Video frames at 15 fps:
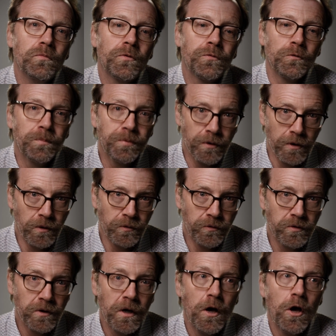through
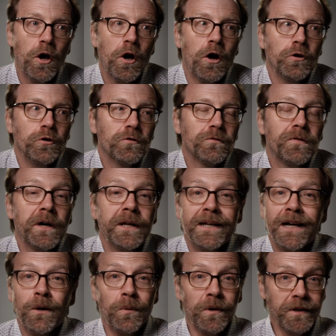prose, you're finding
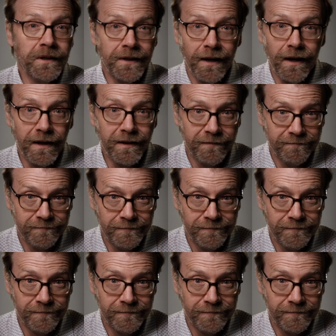out what you got.